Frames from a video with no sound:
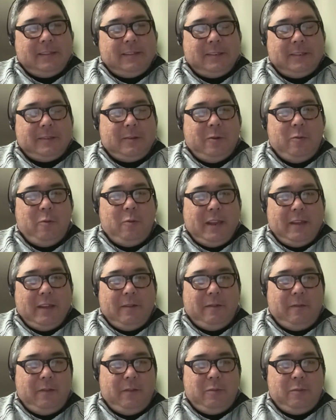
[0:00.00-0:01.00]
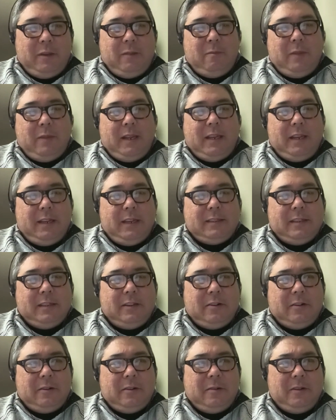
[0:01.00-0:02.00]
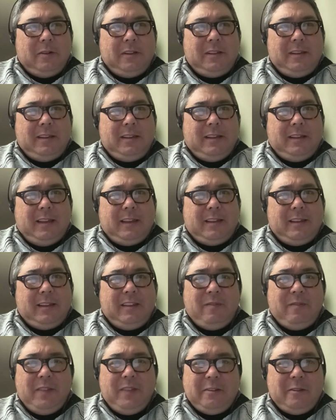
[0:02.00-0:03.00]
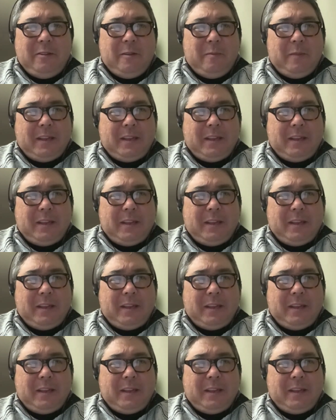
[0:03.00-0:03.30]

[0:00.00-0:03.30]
just a way of filming beatings that are really like you feel them,